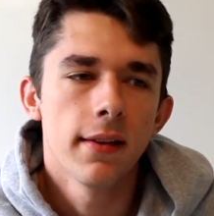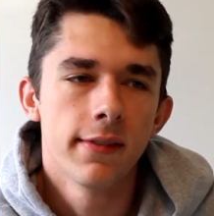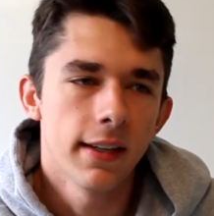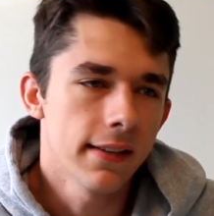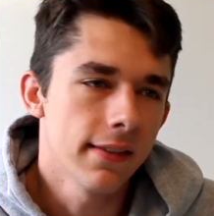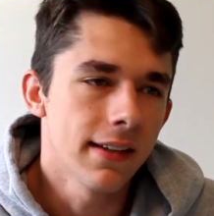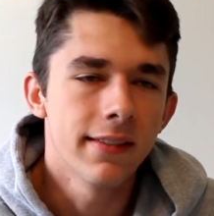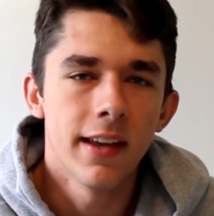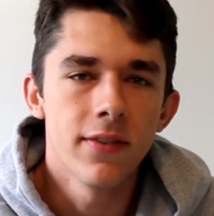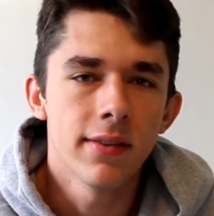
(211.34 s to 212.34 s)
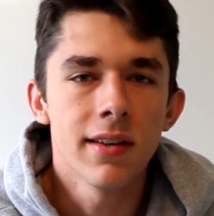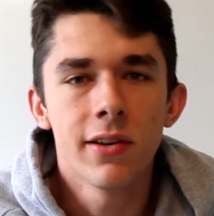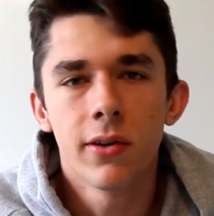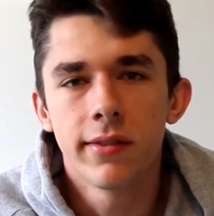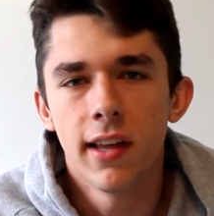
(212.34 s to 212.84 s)
16, 17
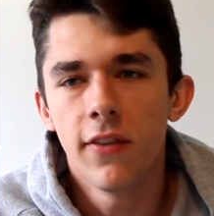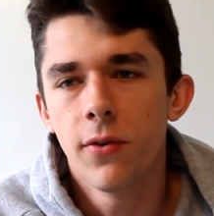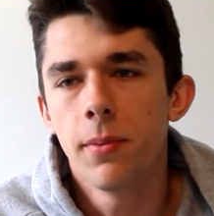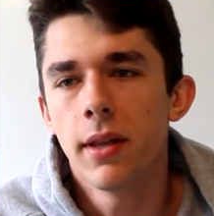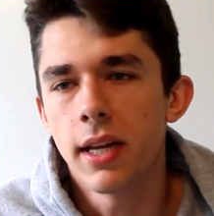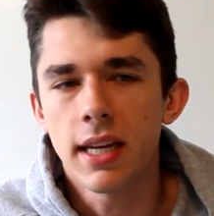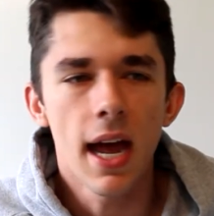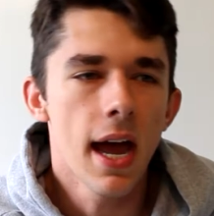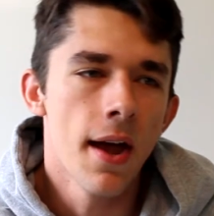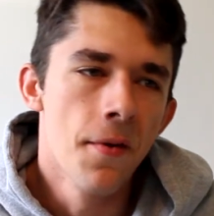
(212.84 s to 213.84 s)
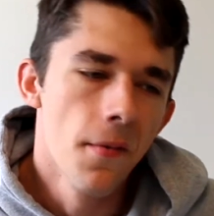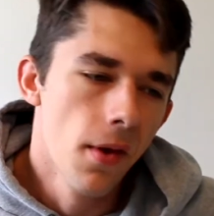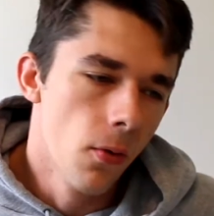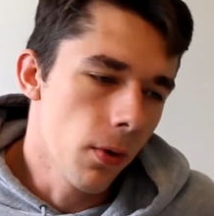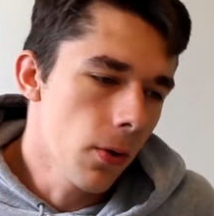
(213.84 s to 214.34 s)
year old self would be like, yeah,
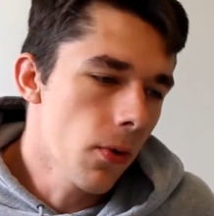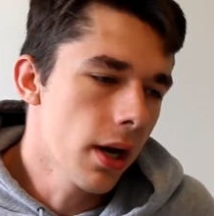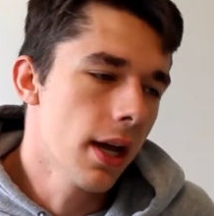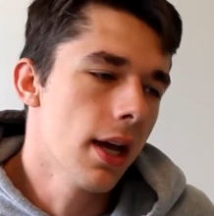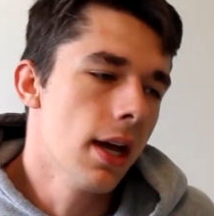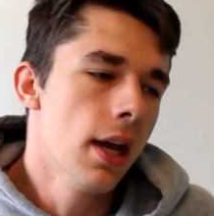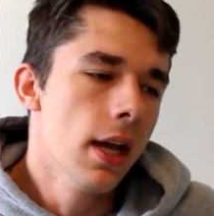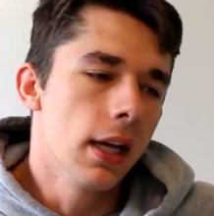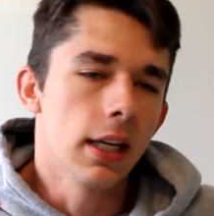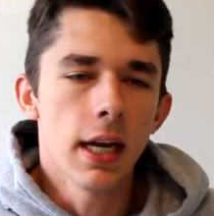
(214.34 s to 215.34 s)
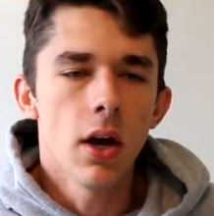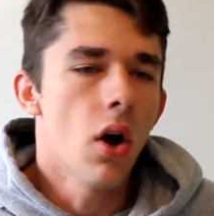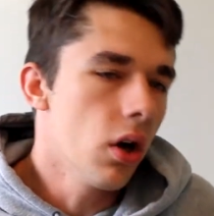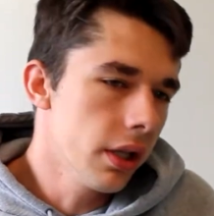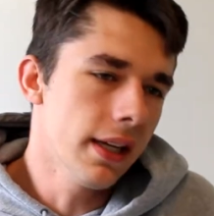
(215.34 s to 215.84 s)
we want to get
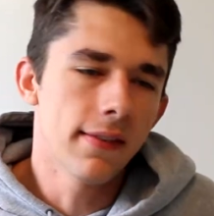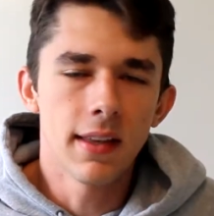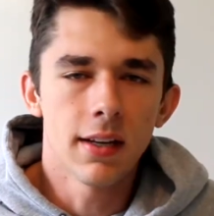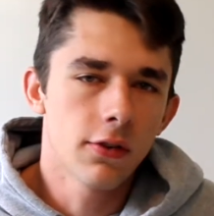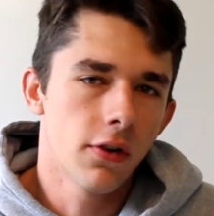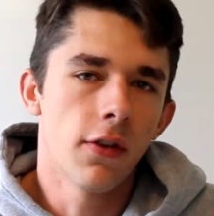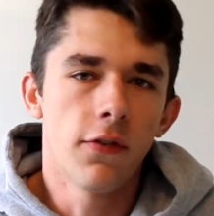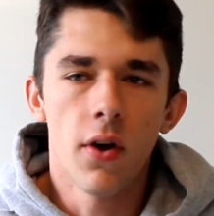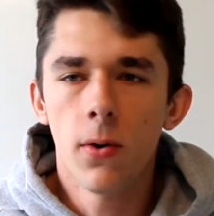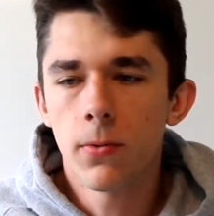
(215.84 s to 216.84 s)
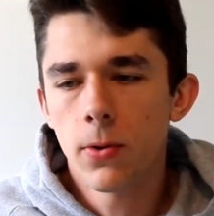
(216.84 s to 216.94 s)
all these things for the phone.